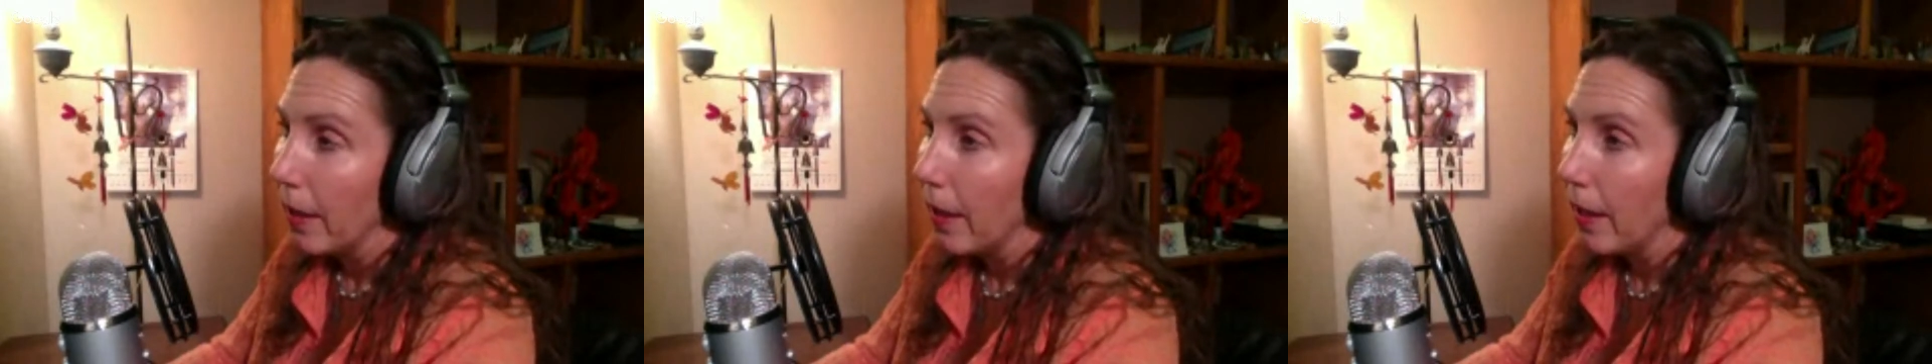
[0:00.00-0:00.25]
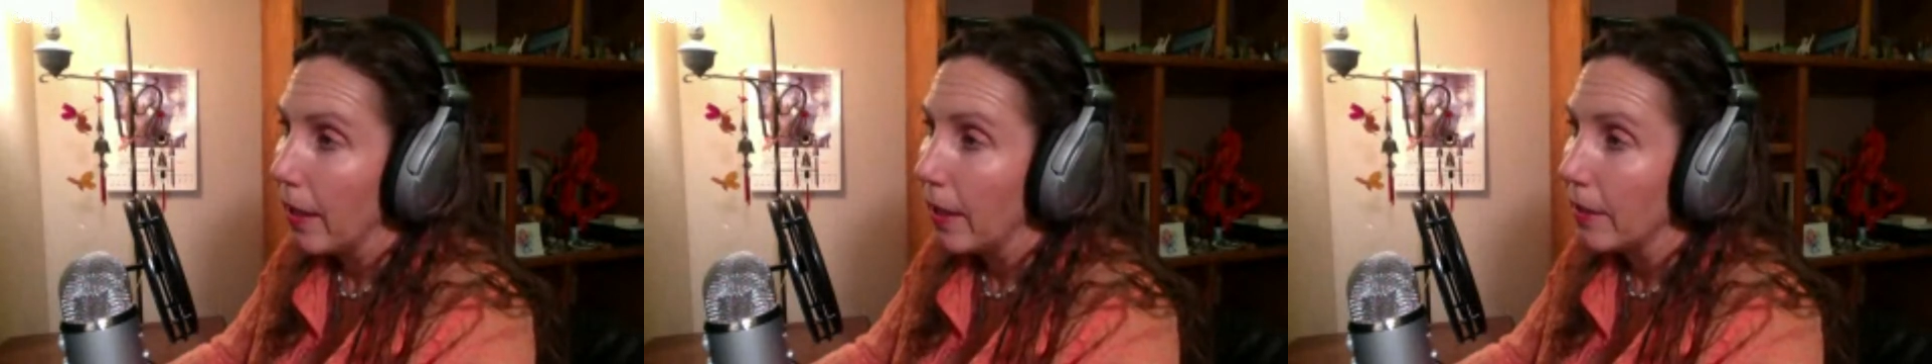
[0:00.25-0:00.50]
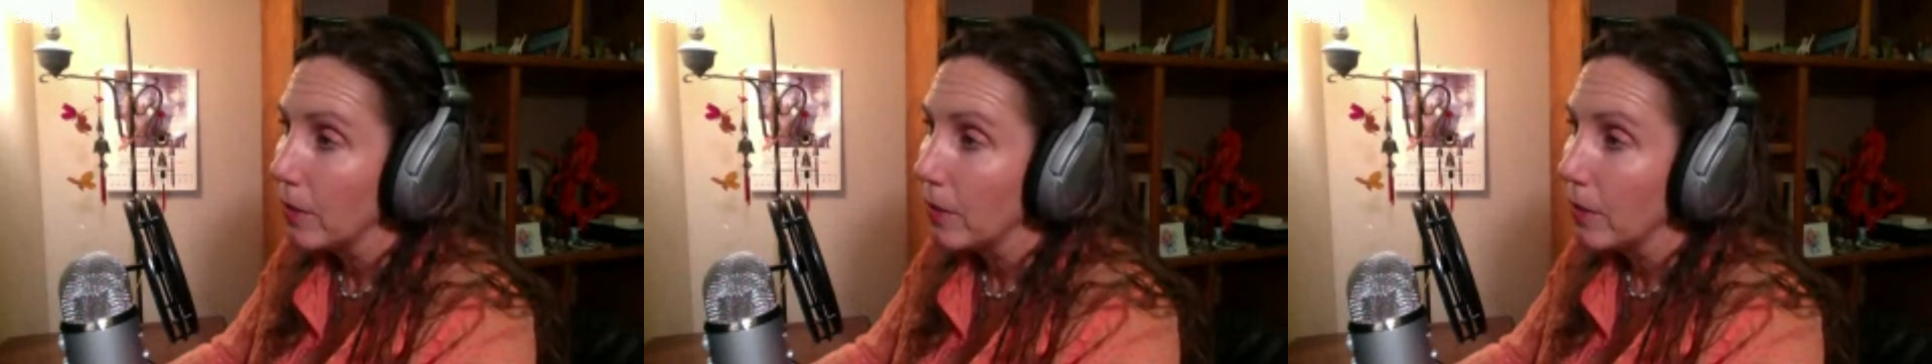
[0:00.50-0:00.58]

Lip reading: at